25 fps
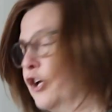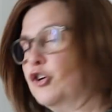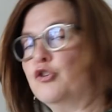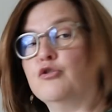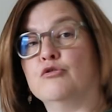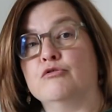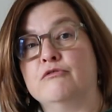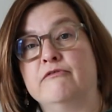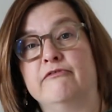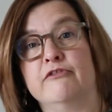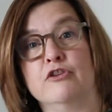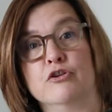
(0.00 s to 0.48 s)

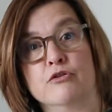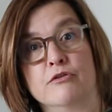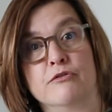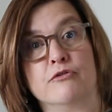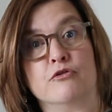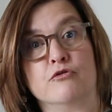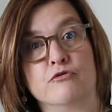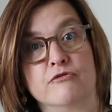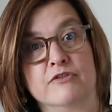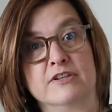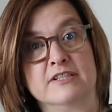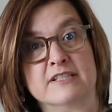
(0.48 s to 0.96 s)
good view
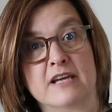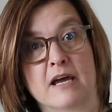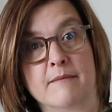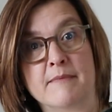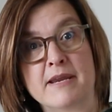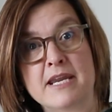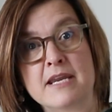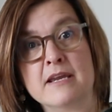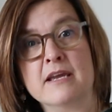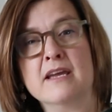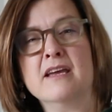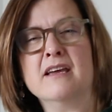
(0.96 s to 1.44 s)
through the
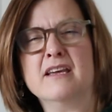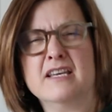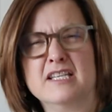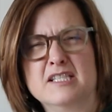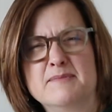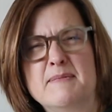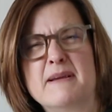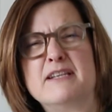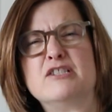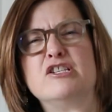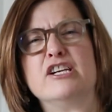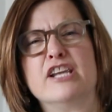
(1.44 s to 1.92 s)
tummy,
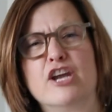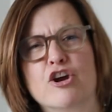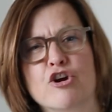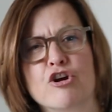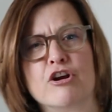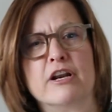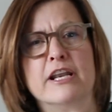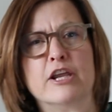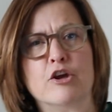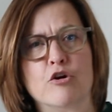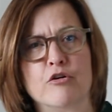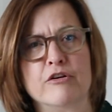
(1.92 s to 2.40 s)
especially
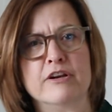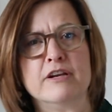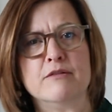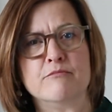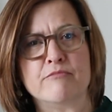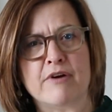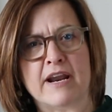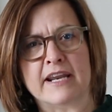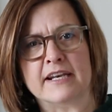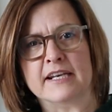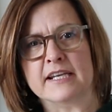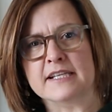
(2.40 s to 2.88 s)
early on in
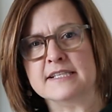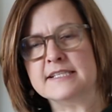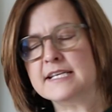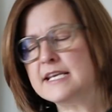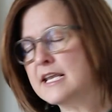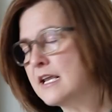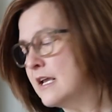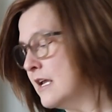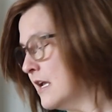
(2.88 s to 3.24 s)
pregnancy,